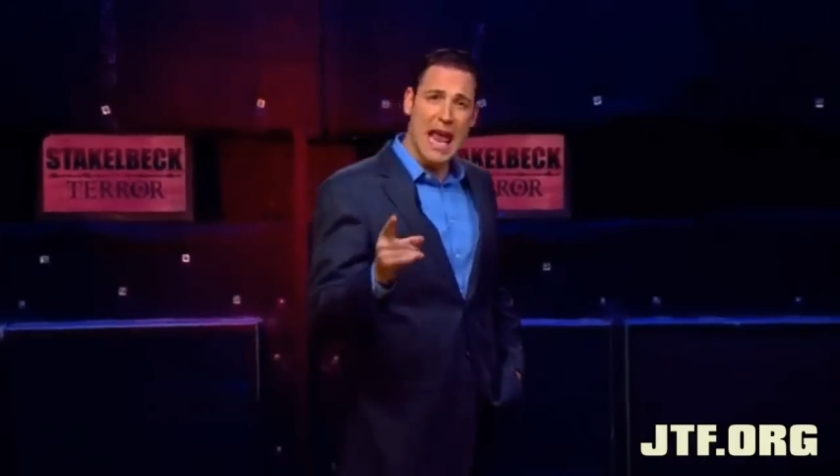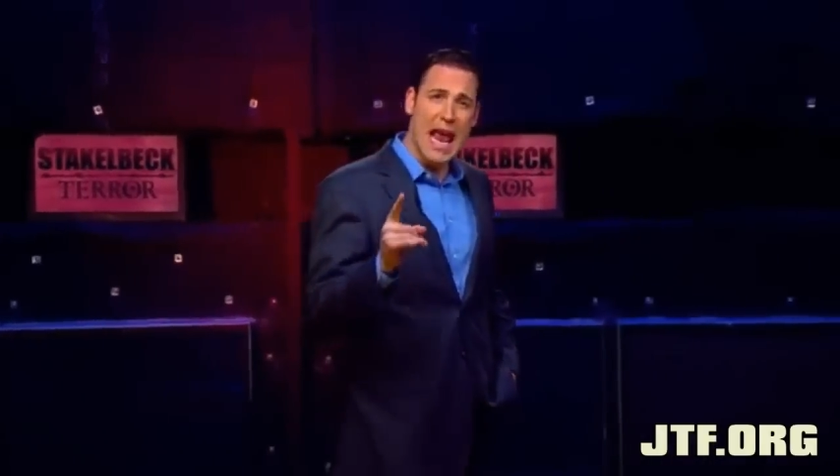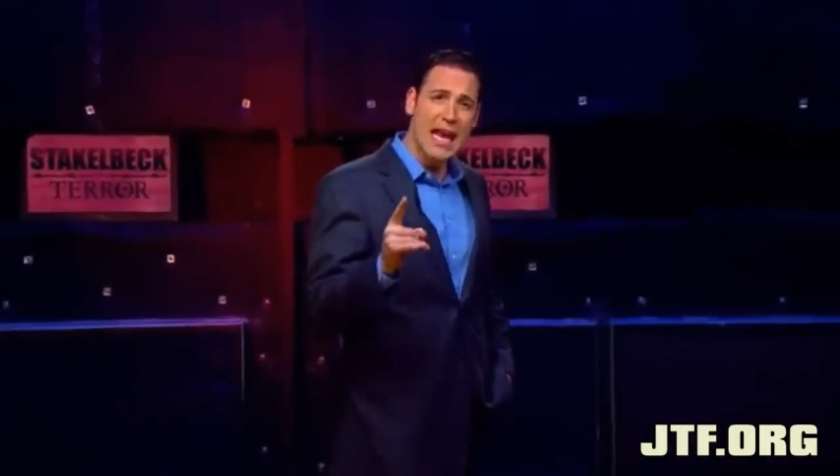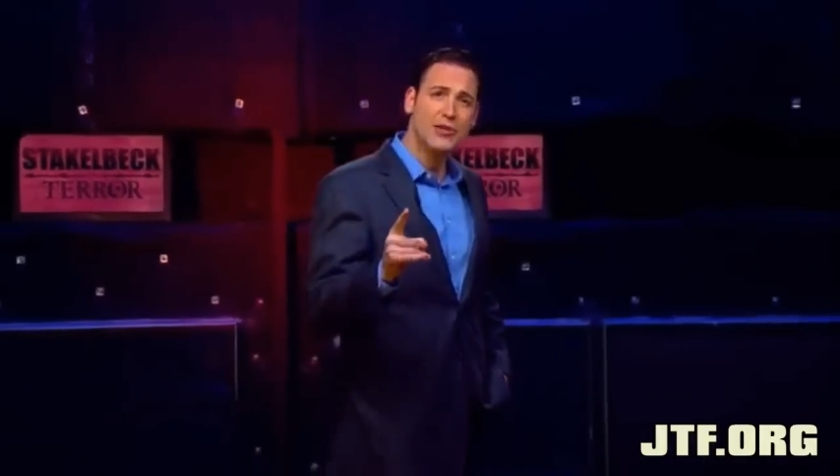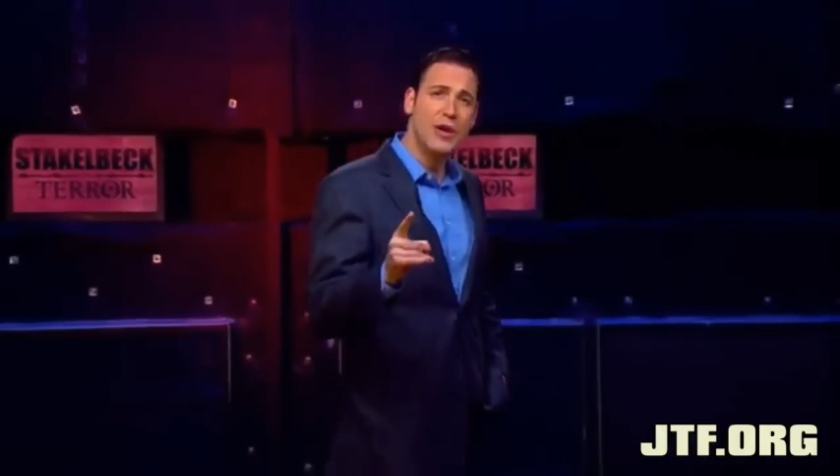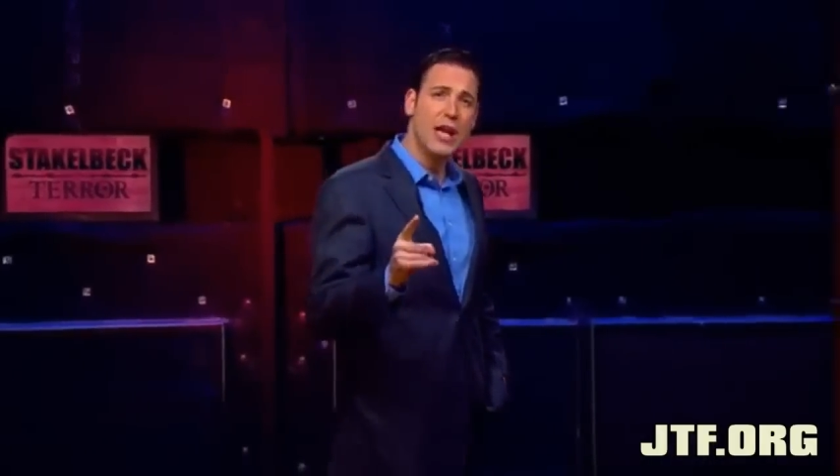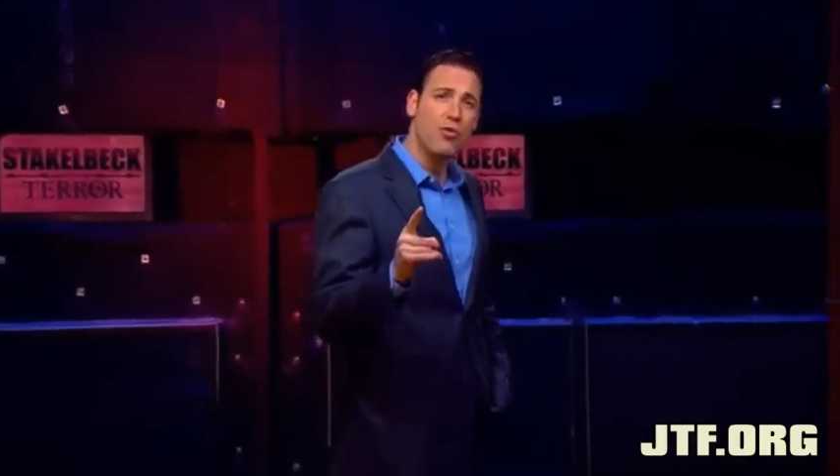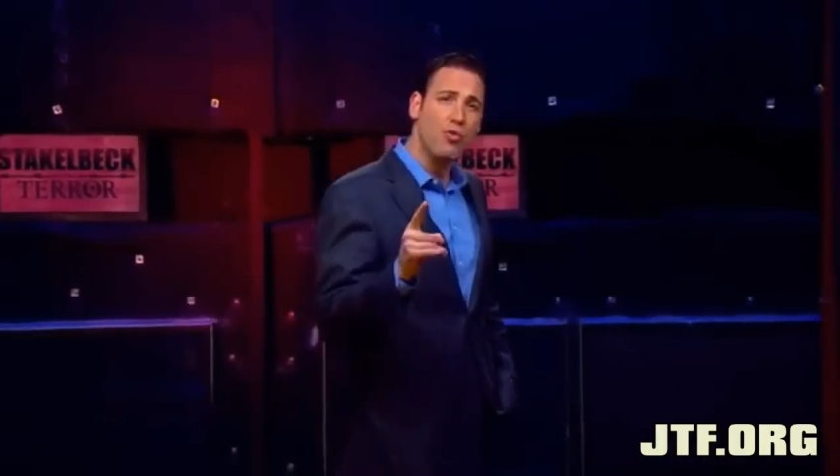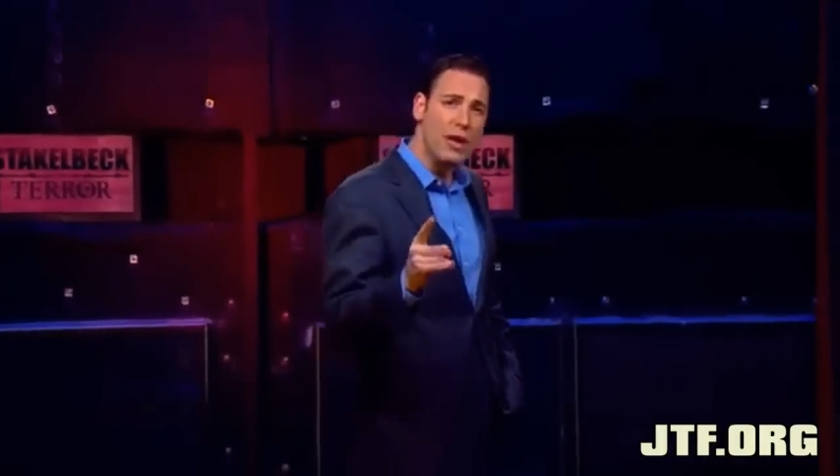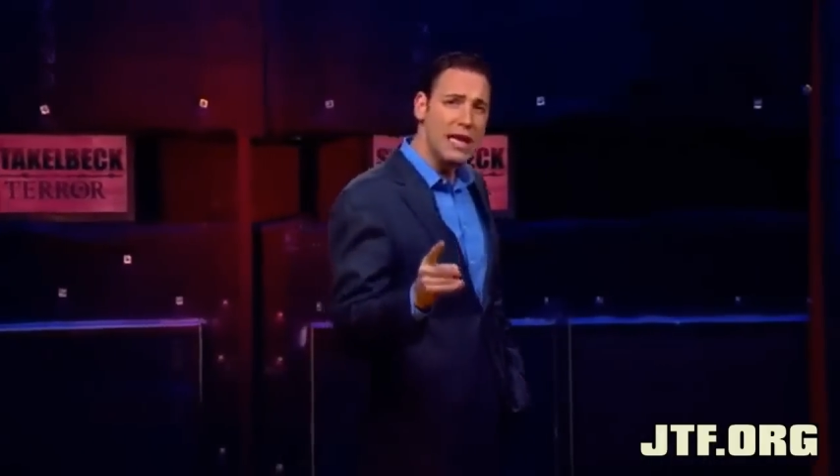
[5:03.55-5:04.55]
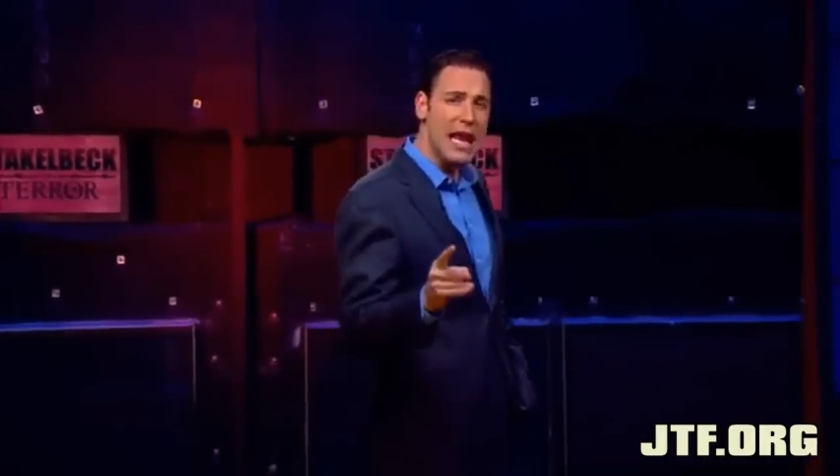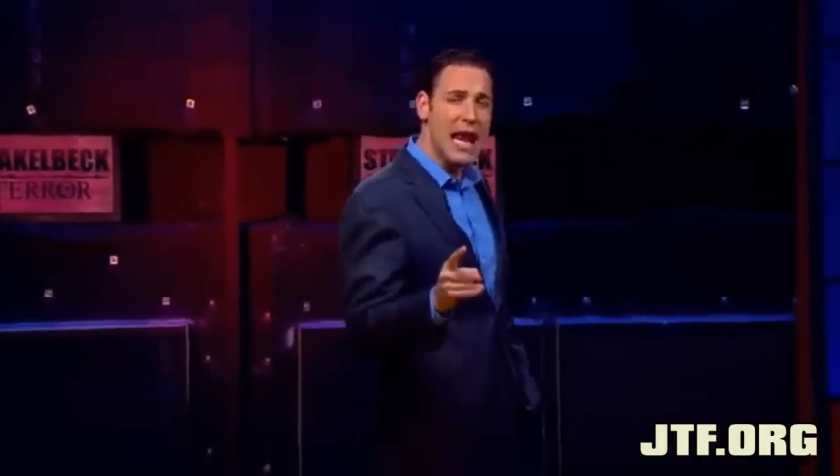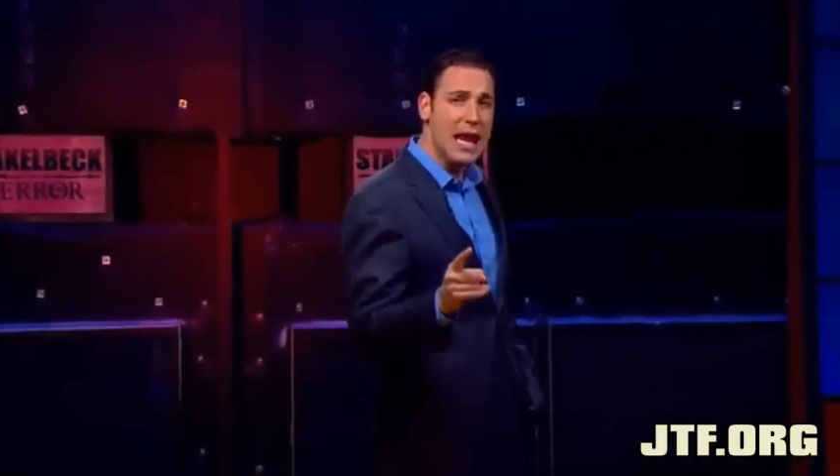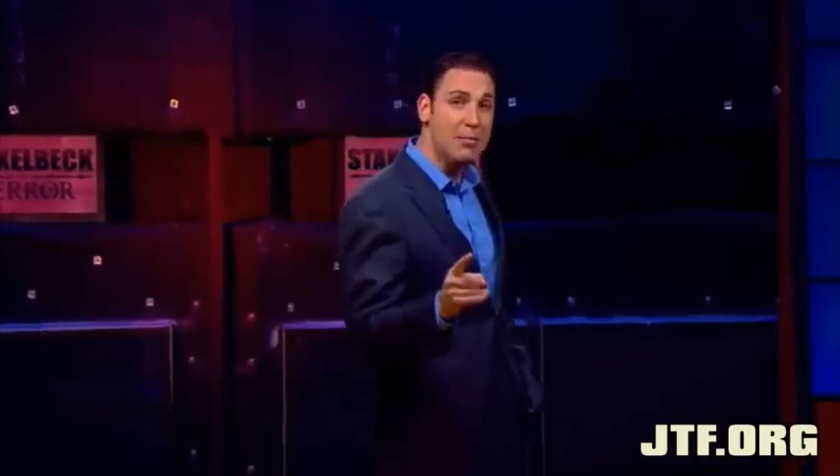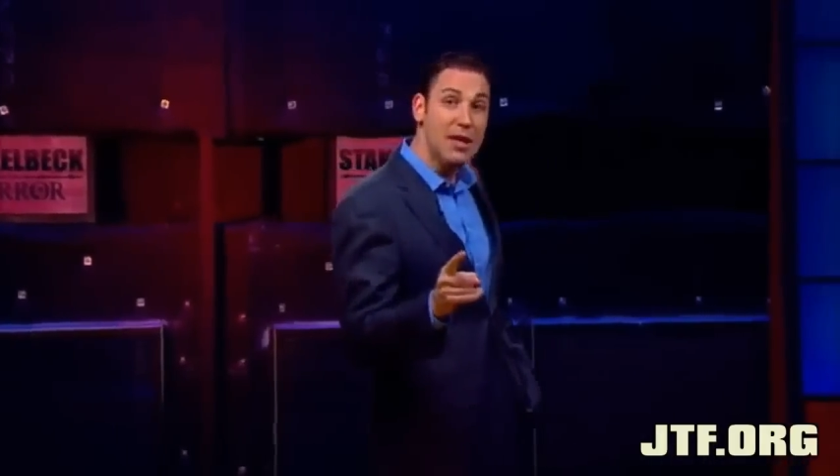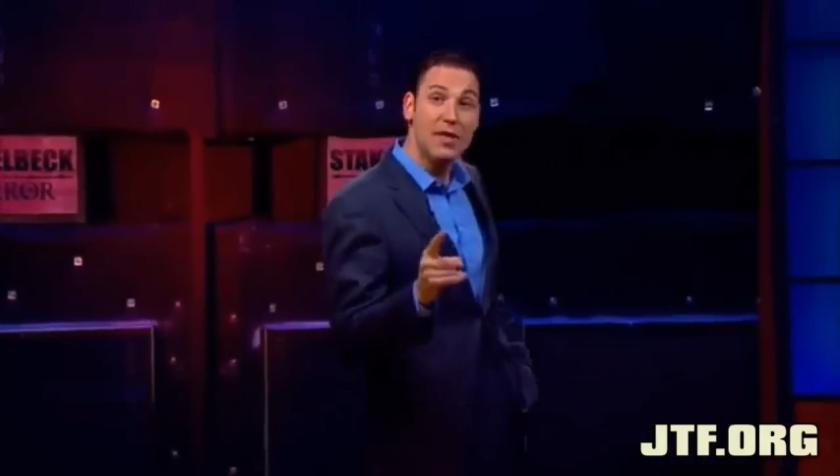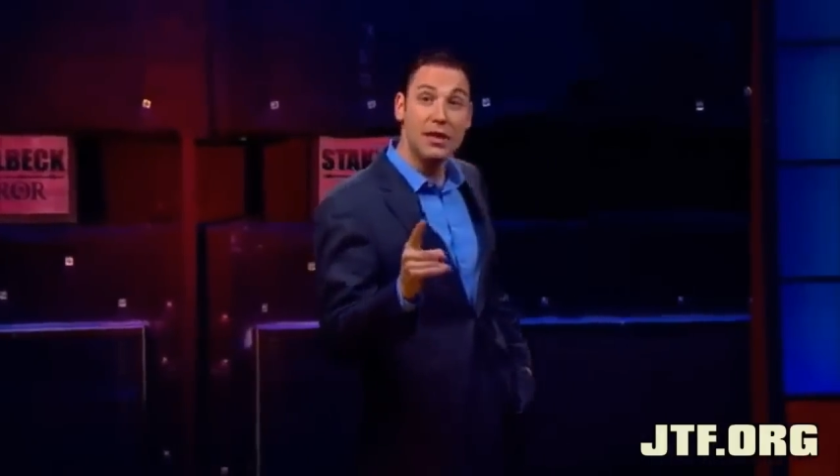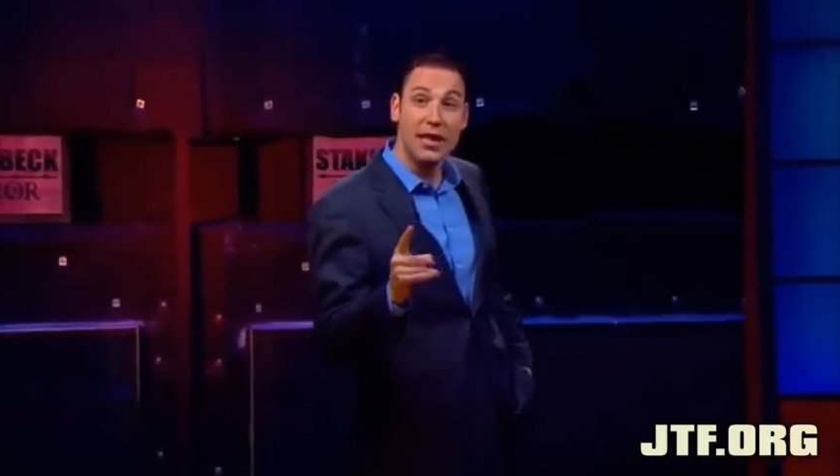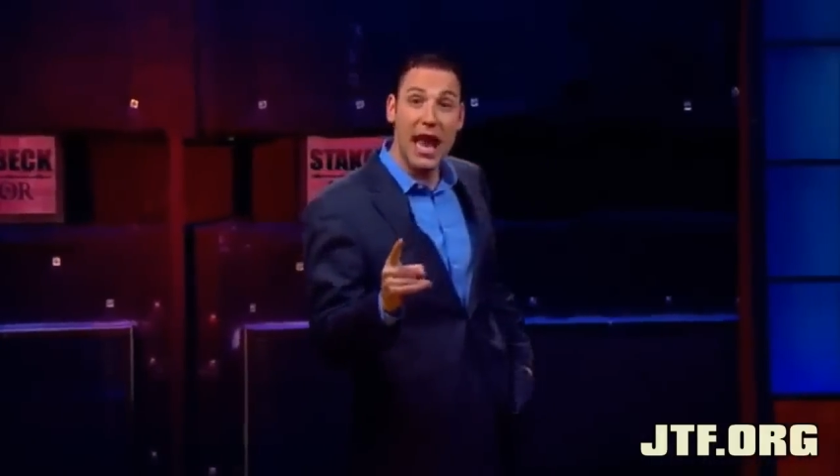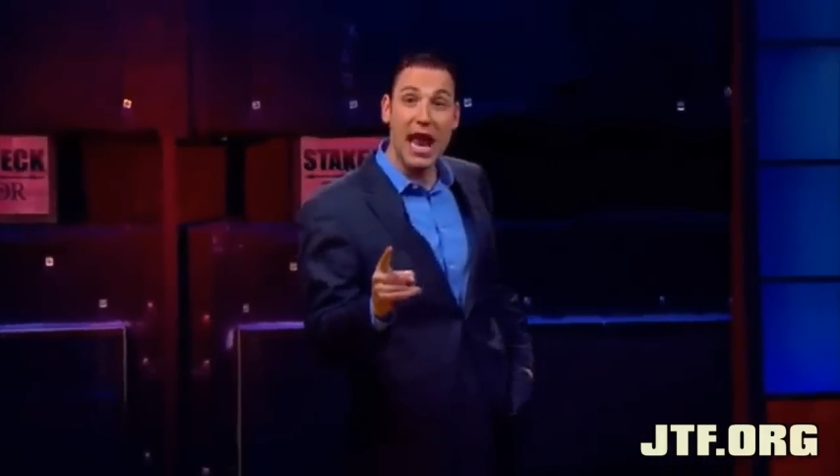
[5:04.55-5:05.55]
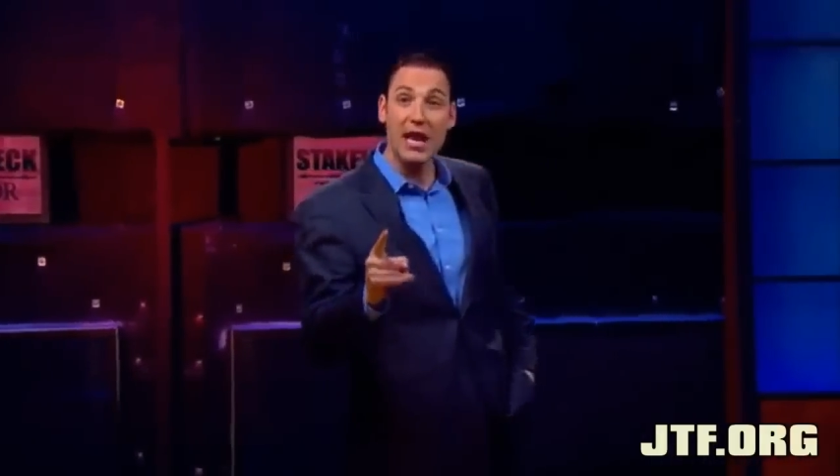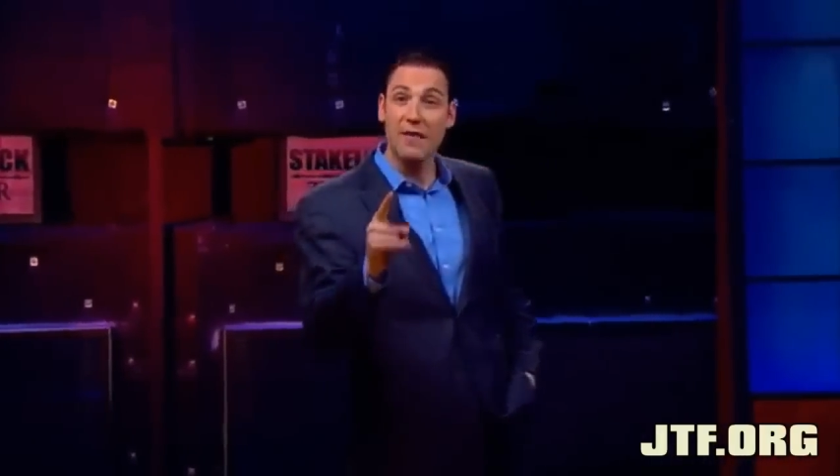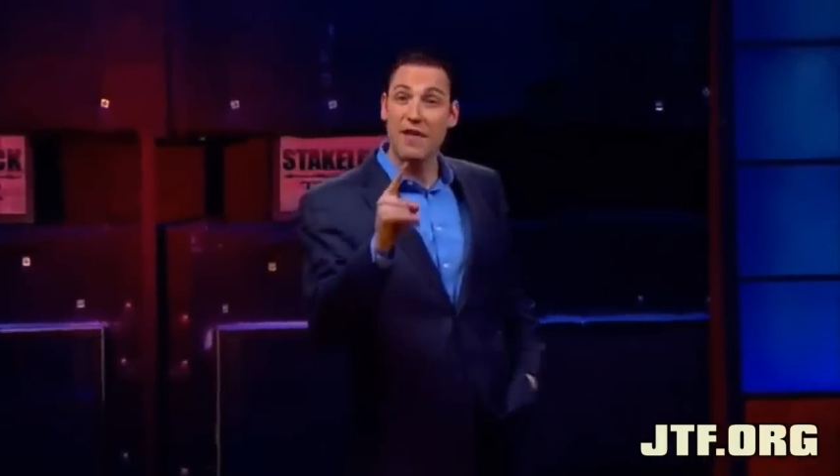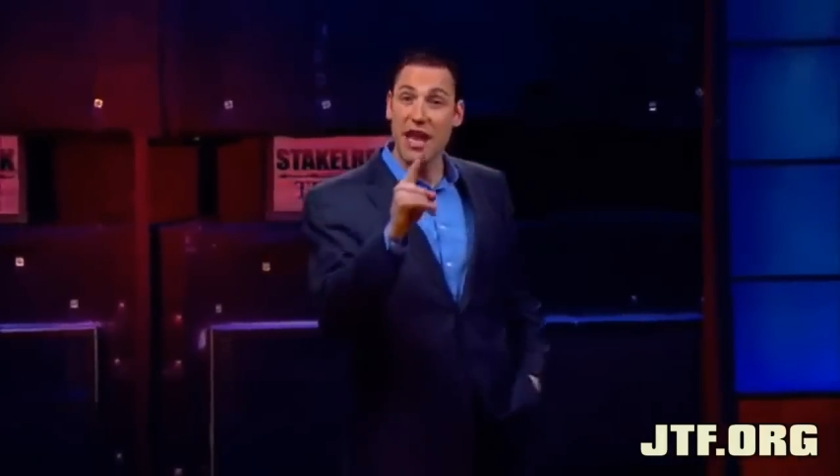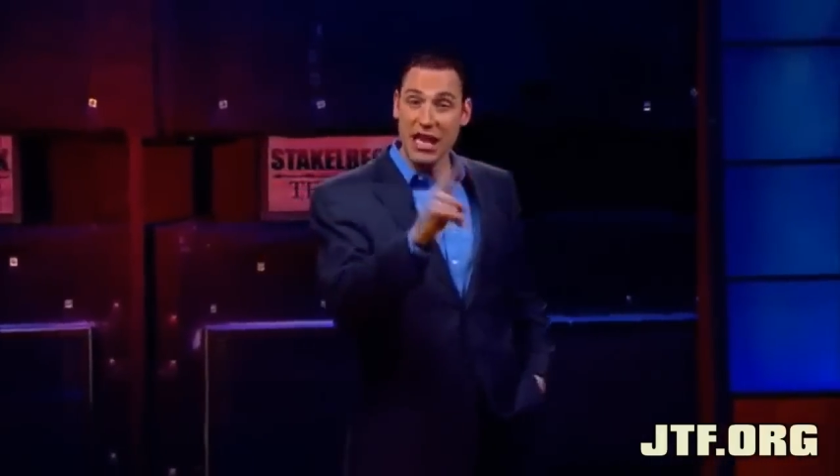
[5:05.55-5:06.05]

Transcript: Hadrian renamed the land of